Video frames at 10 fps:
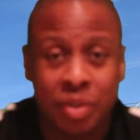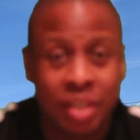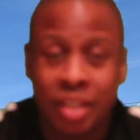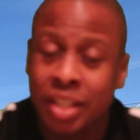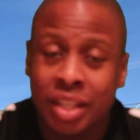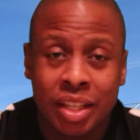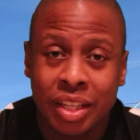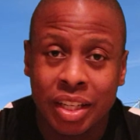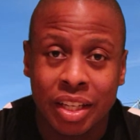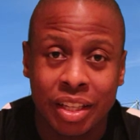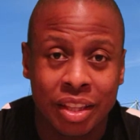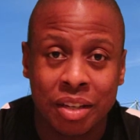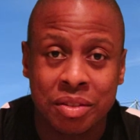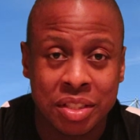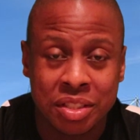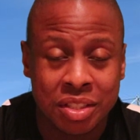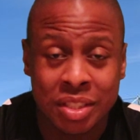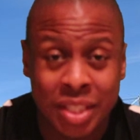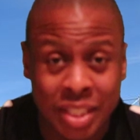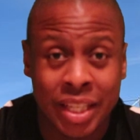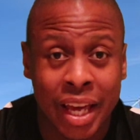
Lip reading: but in those instances